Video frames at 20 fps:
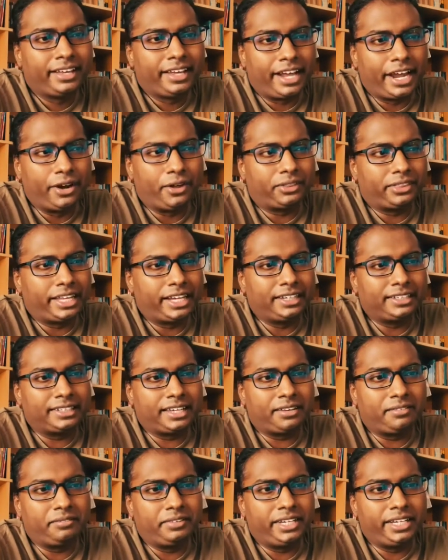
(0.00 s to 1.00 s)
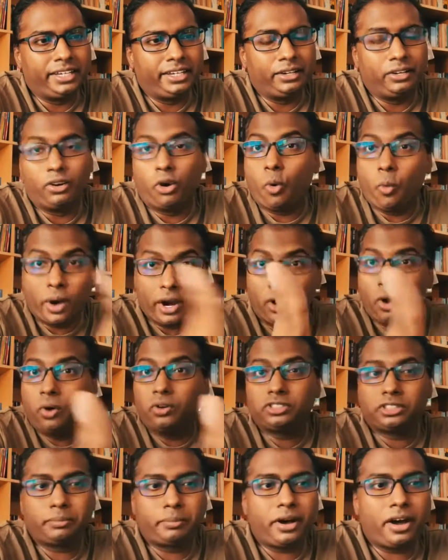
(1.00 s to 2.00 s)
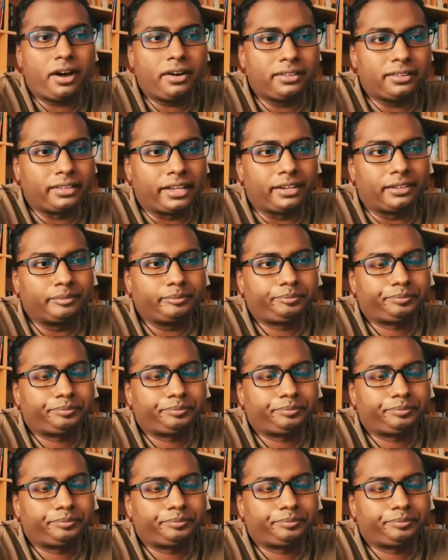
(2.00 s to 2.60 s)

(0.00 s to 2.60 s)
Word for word: you know, things that no one knows about, that